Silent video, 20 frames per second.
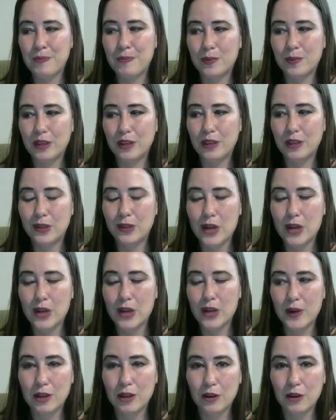You go
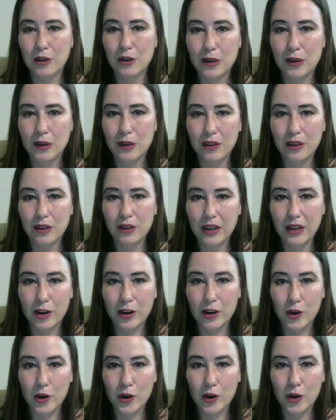and you get
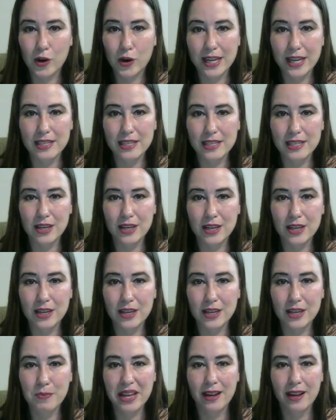your credits and you
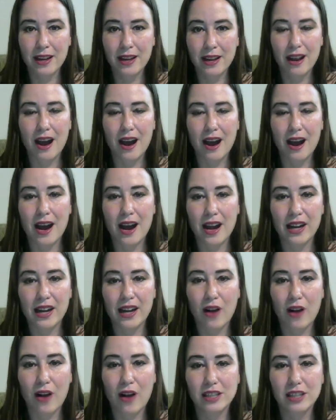bid on
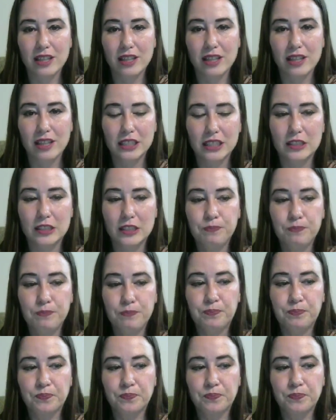your auctions,
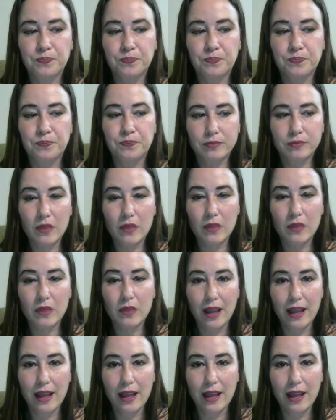
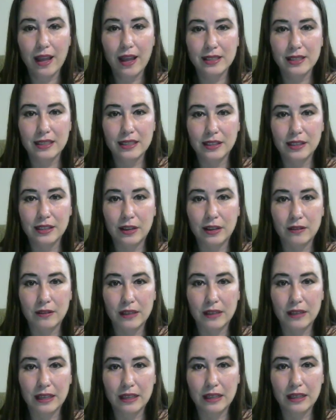and
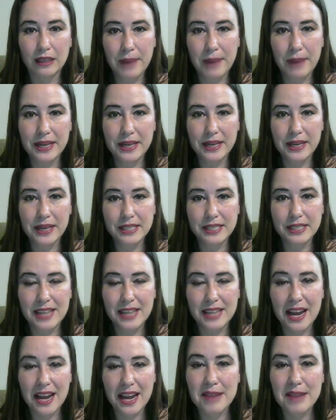pennies at a
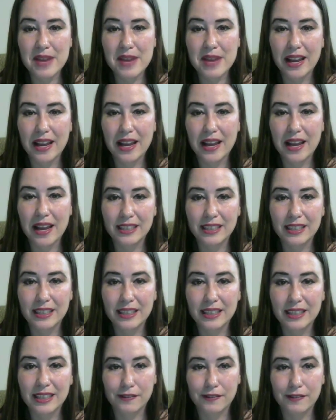time, and get
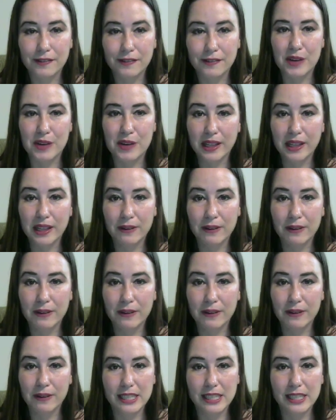stuff like really,
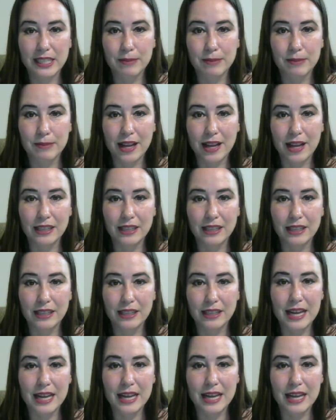really cheap, like
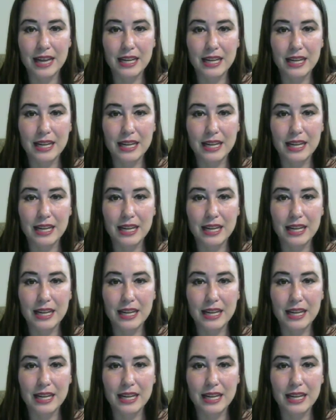95%